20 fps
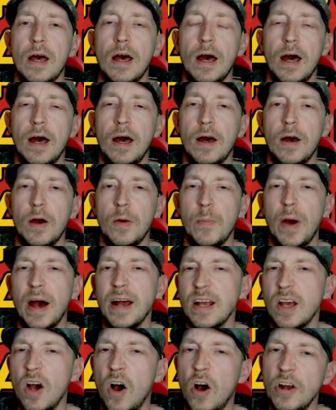
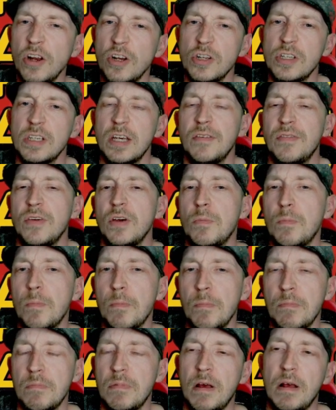and kind of just give you
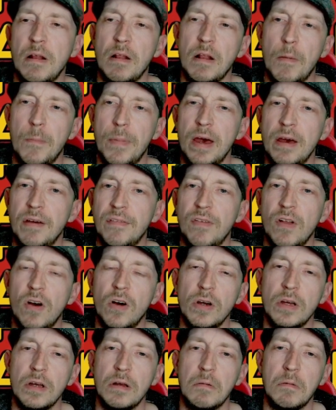a bit of
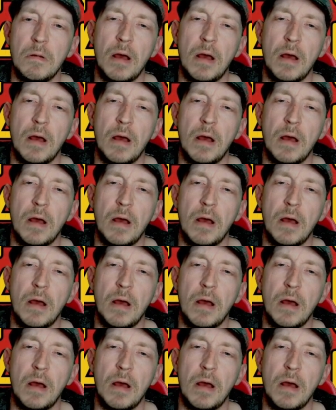like